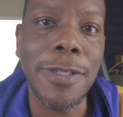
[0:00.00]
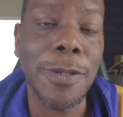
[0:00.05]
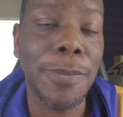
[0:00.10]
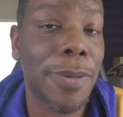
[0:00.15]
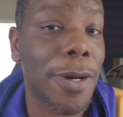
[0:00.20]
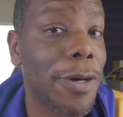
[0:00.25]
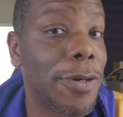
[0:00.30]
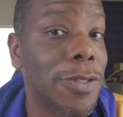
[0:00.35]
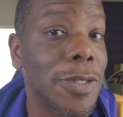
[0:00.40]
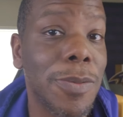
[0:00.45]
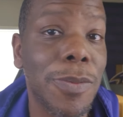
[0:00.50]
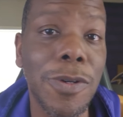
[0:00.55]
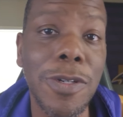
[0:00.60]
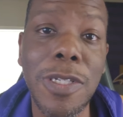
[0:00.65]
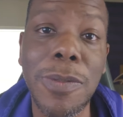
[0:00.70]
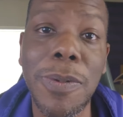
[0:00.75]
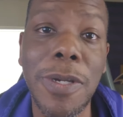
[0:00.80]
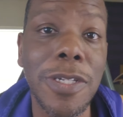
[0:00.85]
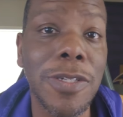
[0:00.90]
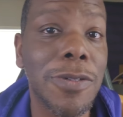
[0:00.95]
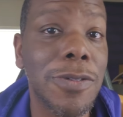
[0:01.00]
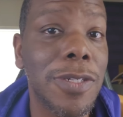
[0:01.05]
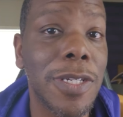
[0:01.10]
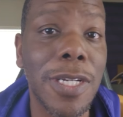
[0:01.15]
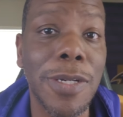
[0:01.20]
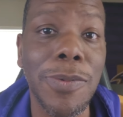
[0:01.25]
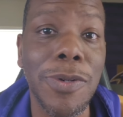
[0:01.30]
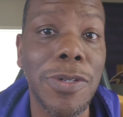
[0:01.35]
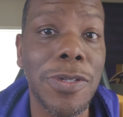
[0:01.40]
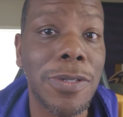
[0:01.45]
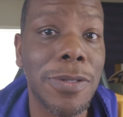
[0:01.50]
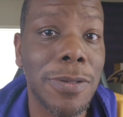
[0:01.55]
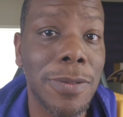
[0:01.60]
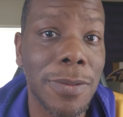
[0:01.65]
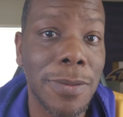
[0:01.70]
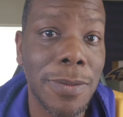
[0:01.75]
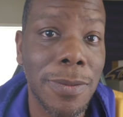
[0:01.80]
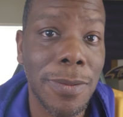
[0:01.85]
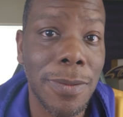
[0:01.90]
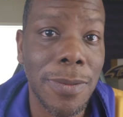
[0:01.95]
The Baltimore special teamers
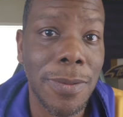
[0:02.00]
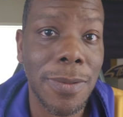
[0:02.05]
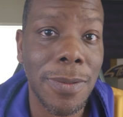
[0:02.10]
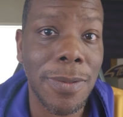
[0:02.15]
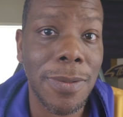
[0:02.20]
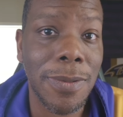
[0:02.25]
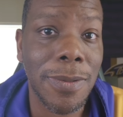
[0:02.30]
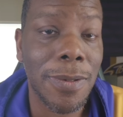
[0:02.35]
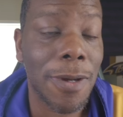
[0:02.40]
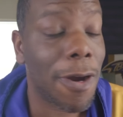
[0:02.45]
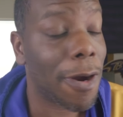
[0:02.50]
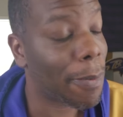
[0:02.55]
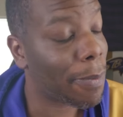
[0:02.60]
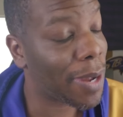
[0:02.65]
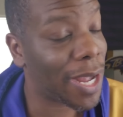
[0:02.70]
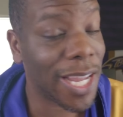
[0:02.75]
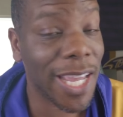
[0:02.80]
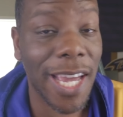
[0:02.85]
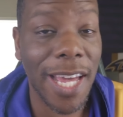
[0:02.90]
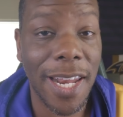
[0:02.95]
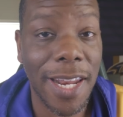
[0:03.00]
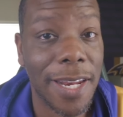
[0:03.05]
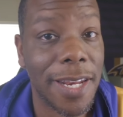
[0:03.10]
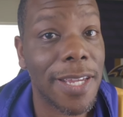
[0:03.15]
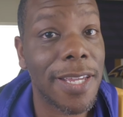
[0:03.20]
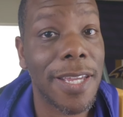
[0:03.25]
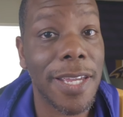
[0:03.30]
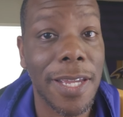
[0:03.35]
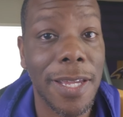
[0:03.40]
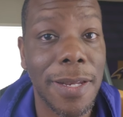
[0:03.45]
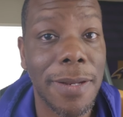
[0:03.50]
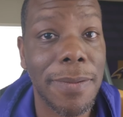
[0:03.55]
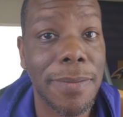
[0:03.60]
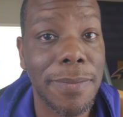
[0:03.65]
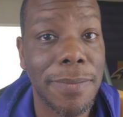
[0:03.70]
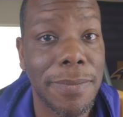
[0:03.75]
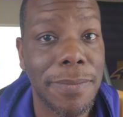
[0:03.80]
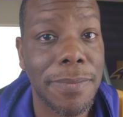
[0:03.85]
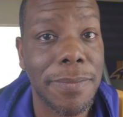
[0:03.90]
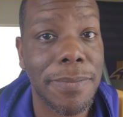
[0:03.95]
are back at it again.